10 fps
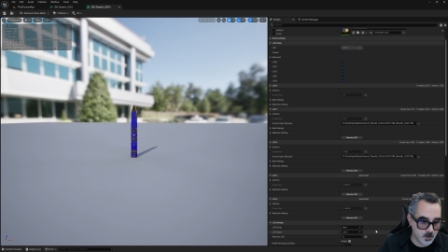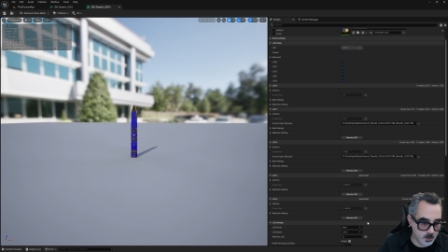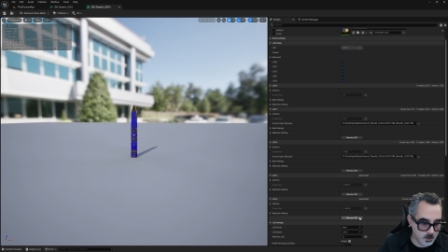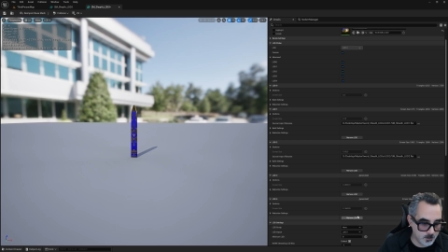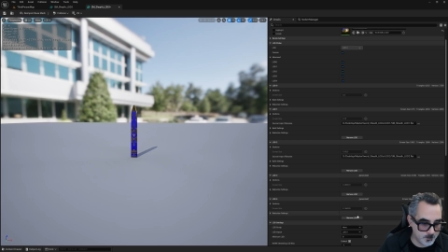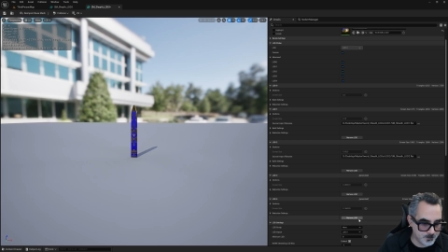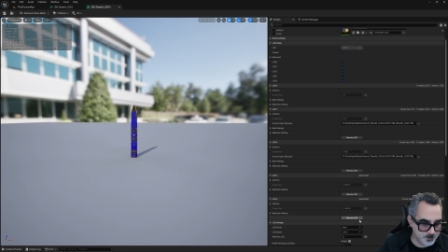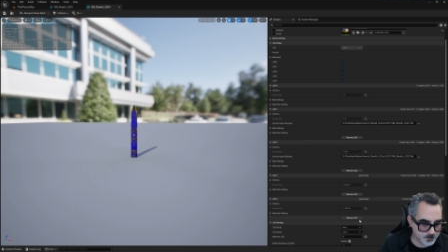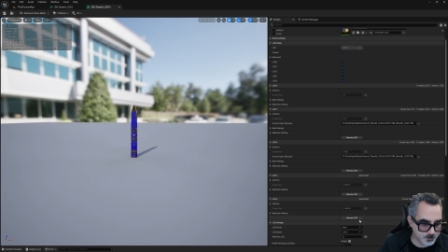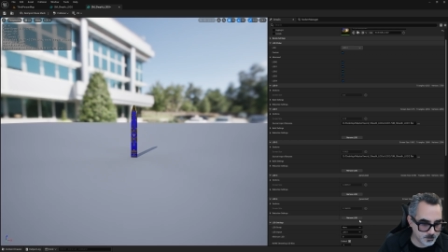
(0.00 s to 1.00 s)
Let's
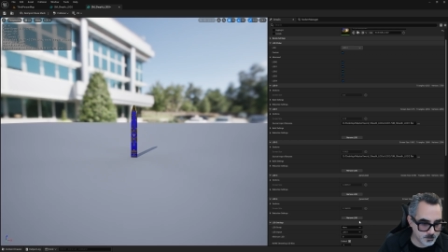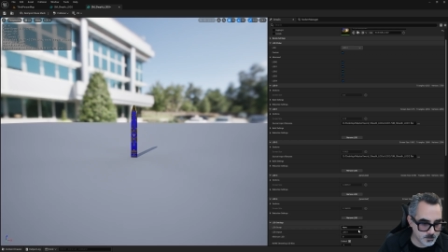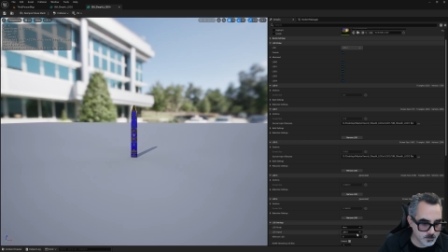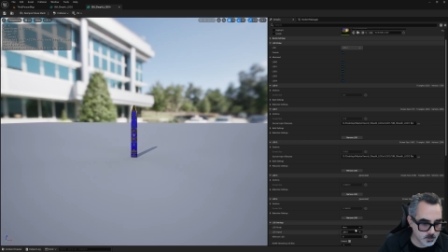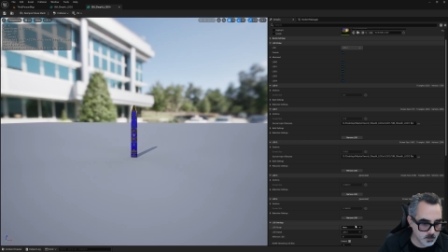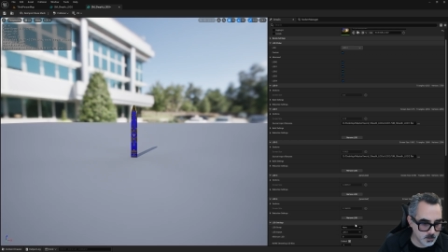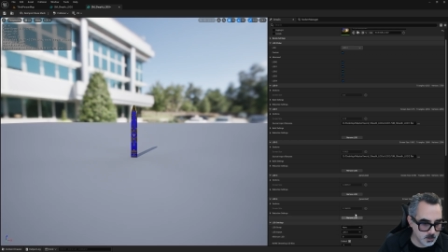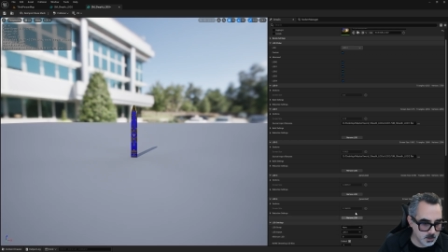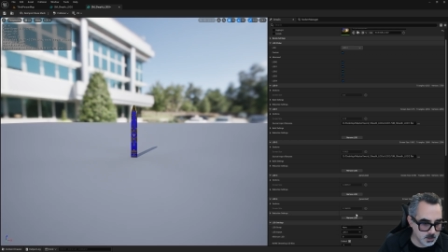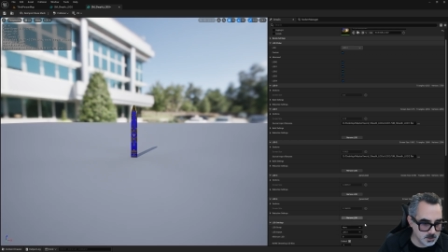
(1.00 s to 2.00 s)

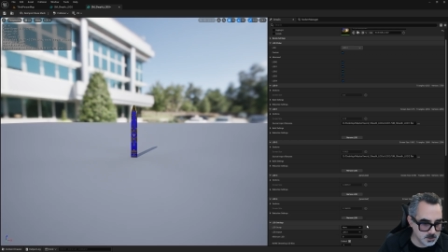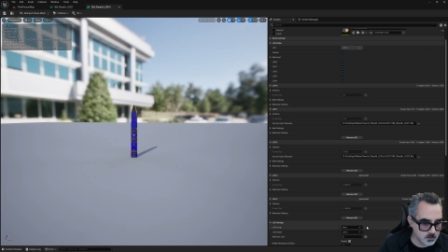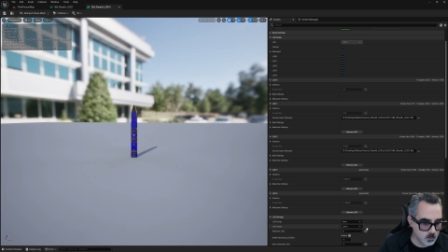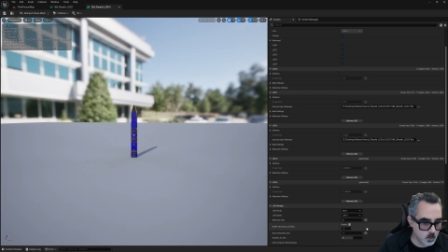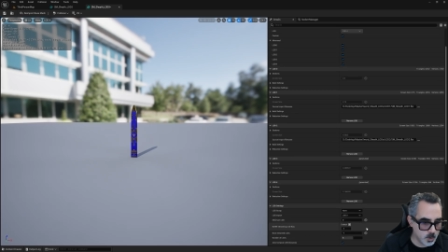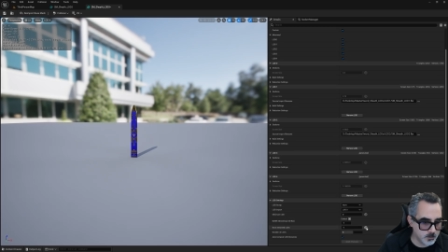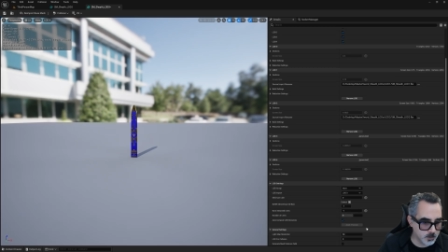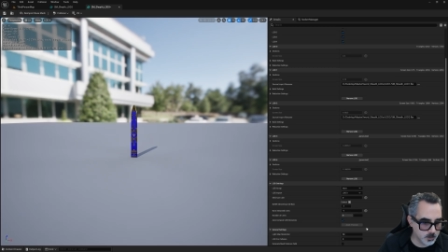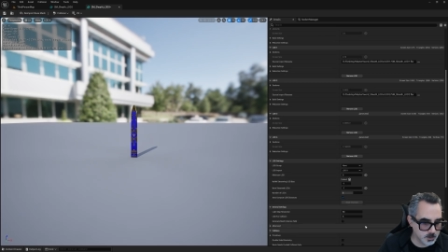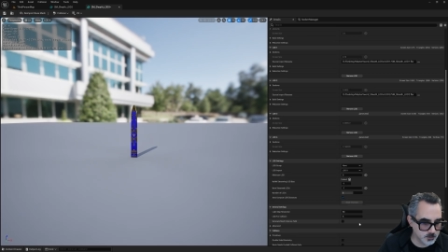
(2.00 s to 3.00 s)
do one
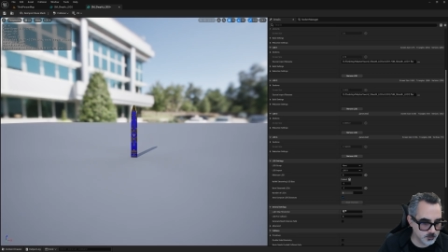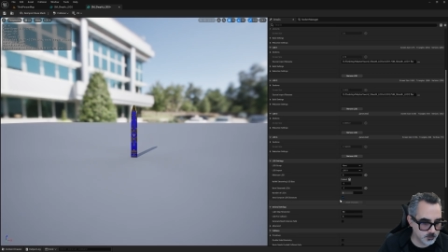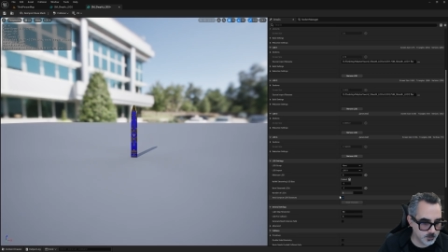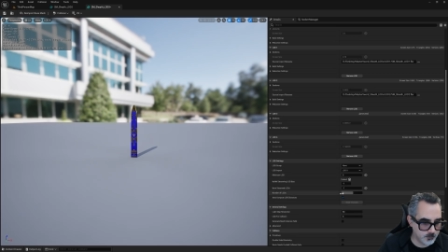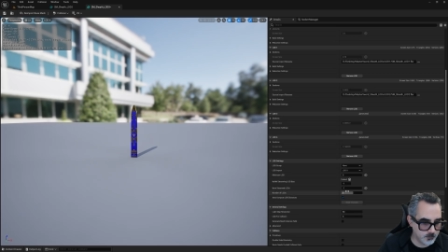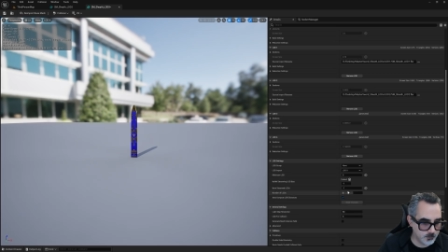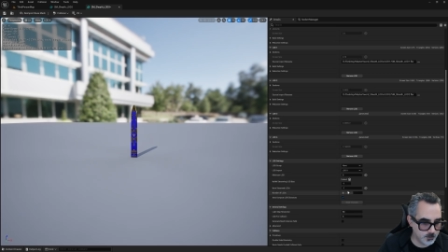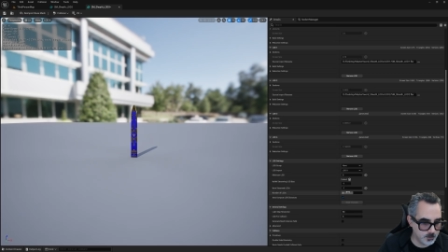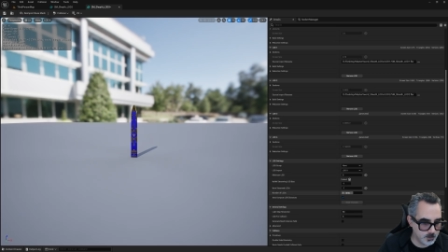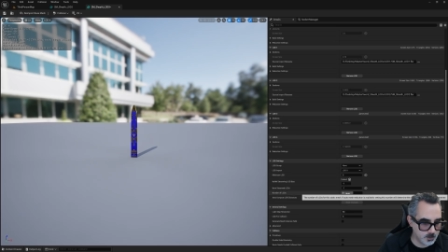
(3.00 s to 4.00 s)
more just for the
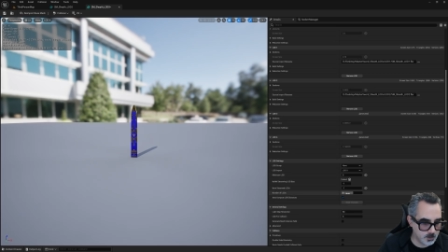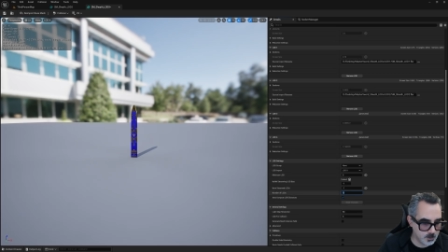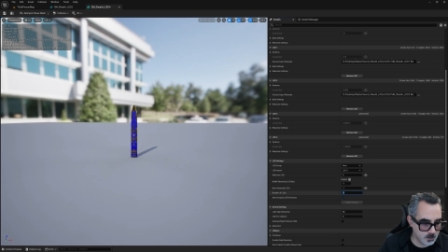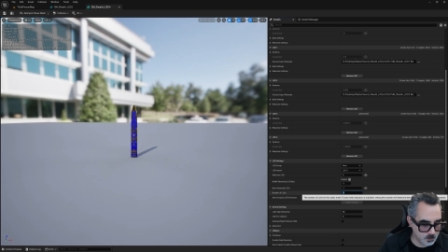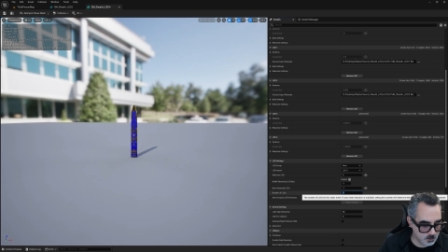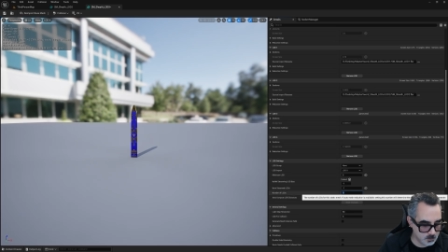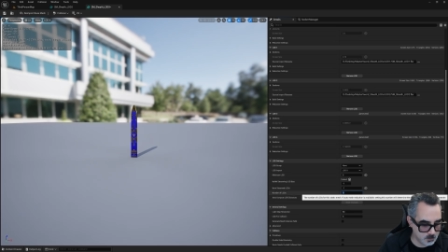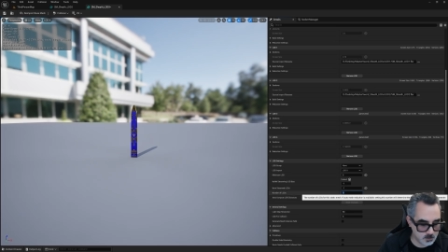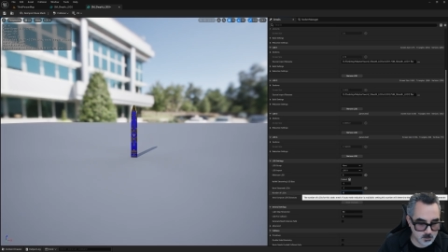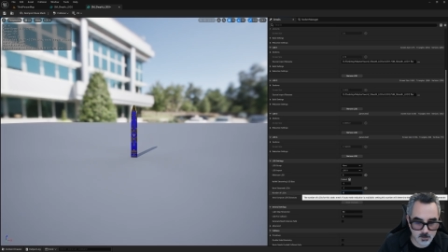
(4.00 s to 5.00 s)
fun.
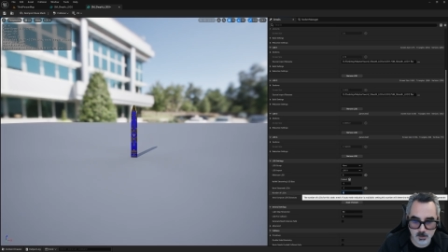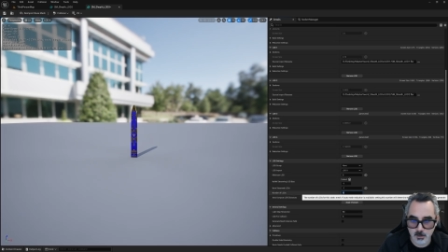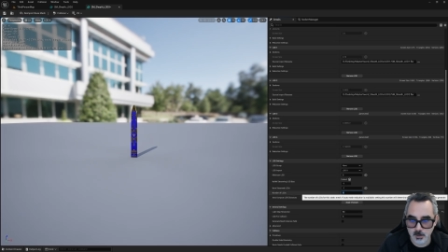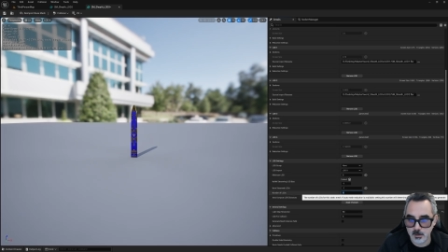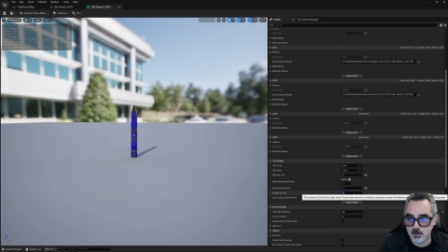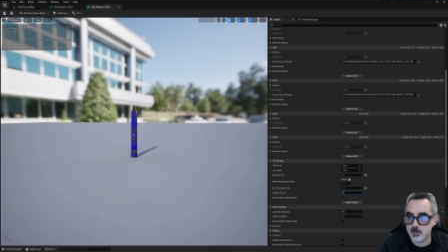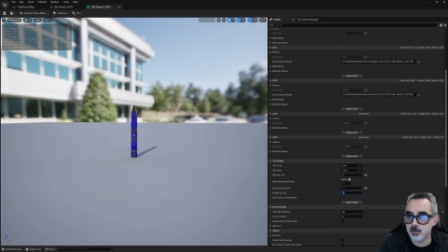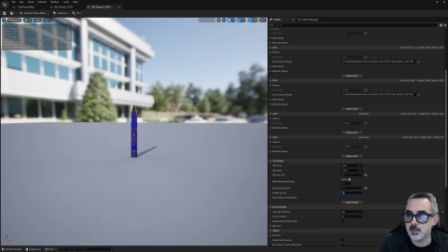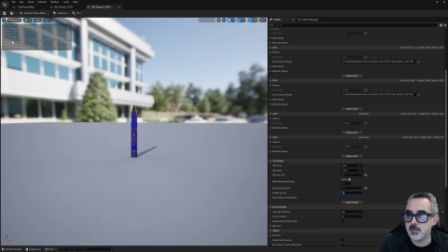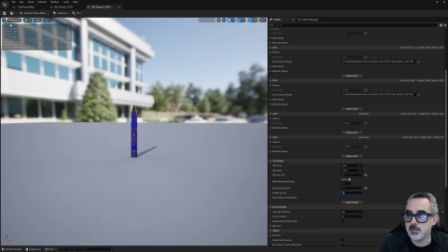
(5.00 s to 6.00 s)
And
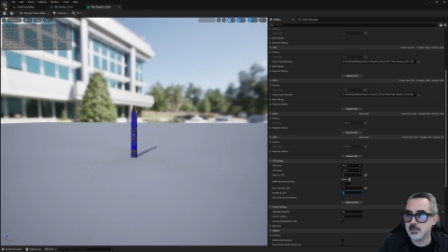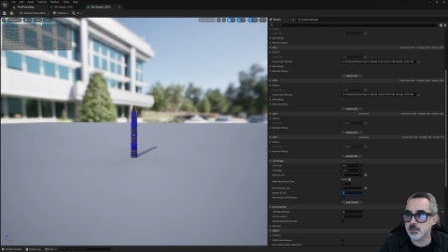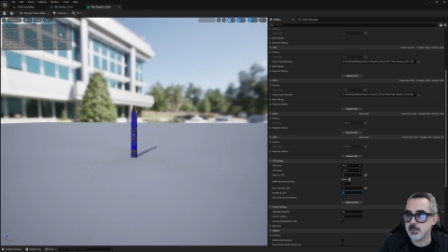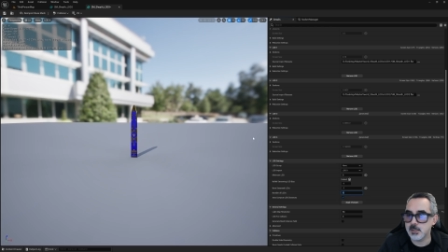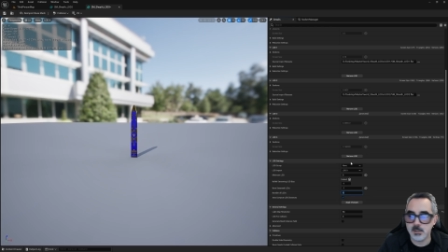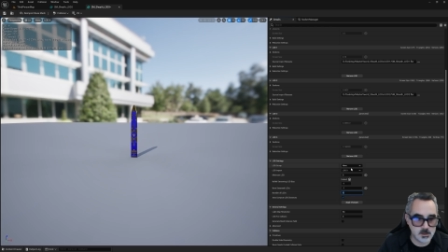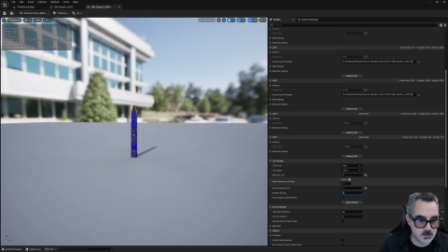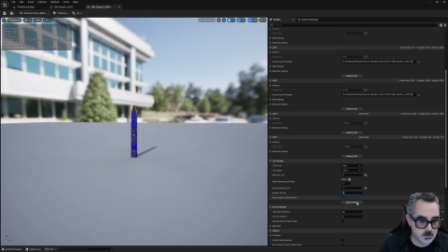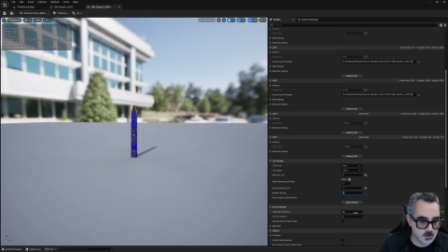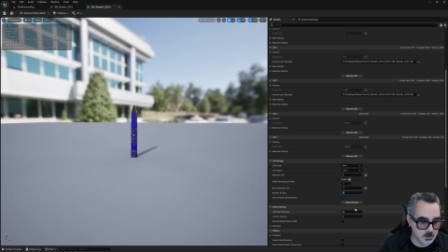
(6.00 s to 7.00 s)
this
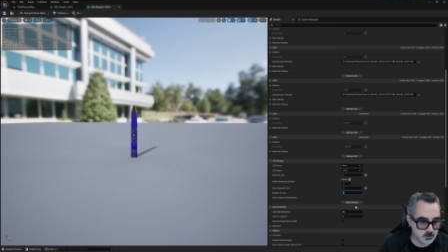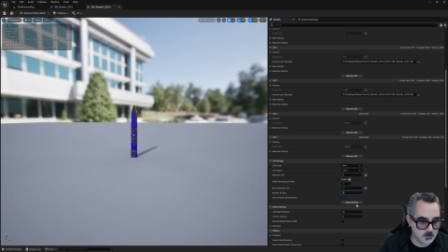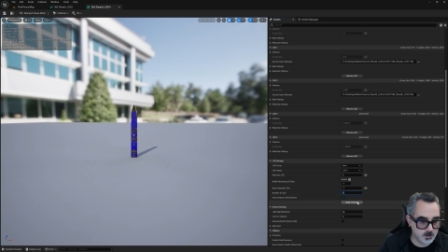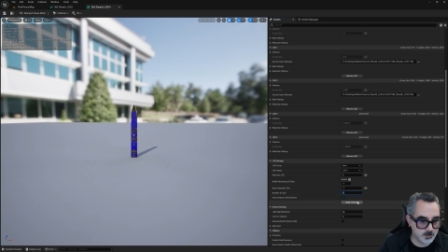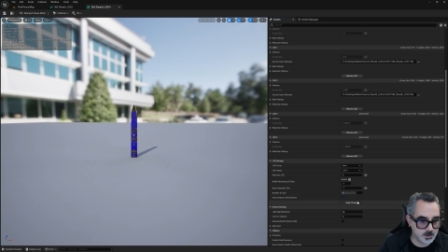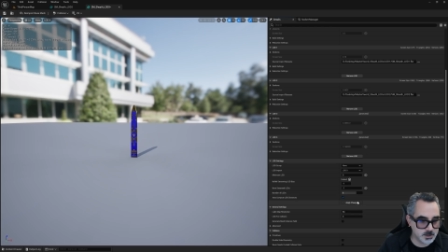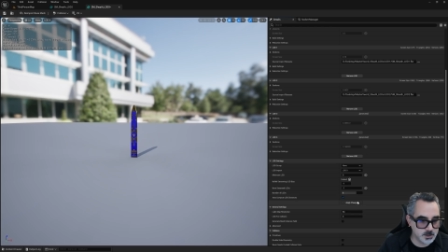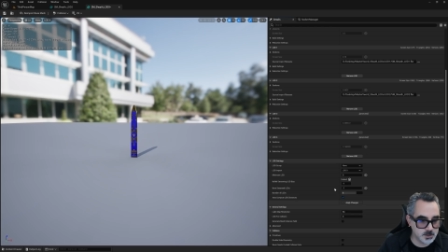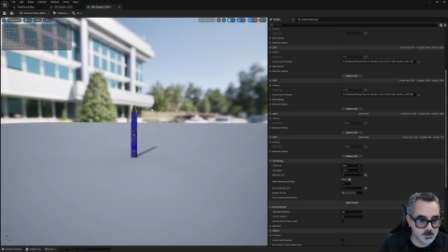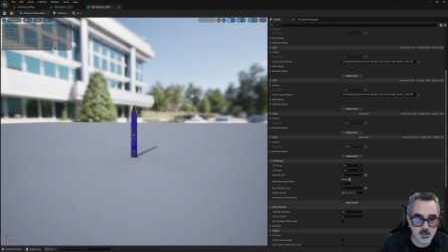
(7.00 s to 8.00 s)
is, I need to apply the
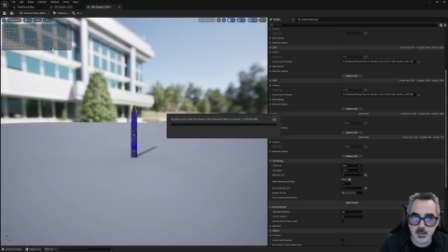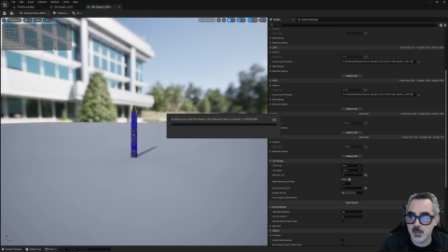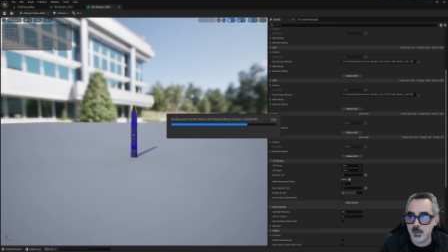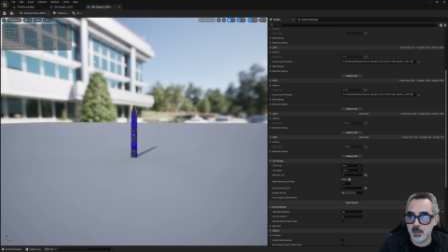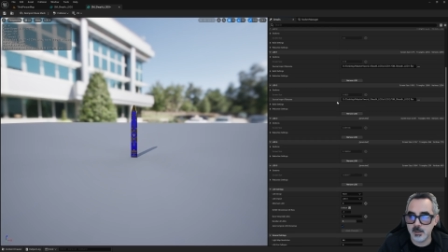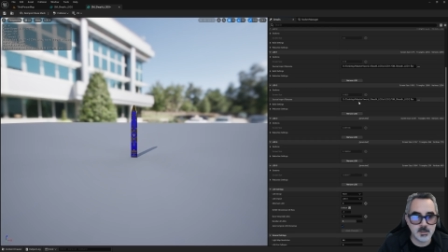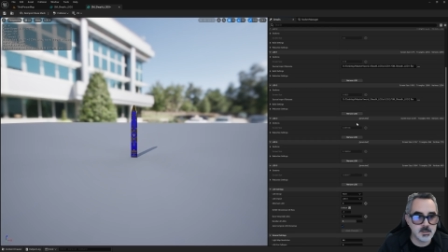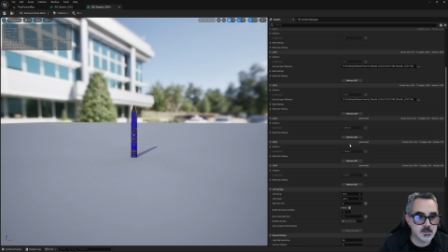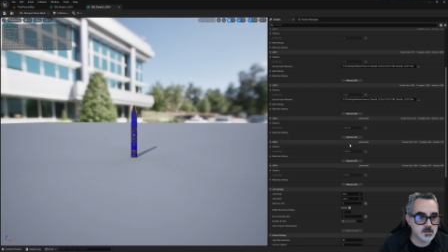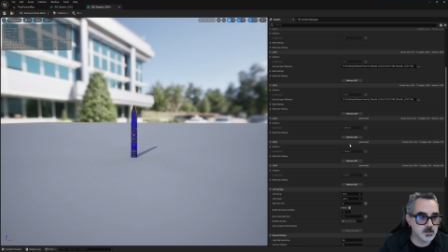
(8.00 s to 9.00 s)
changes. And
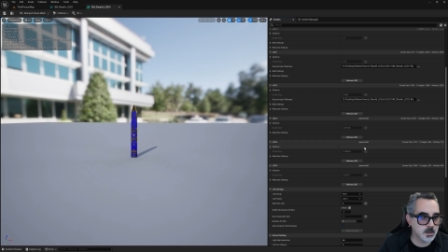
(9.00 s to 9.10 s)
these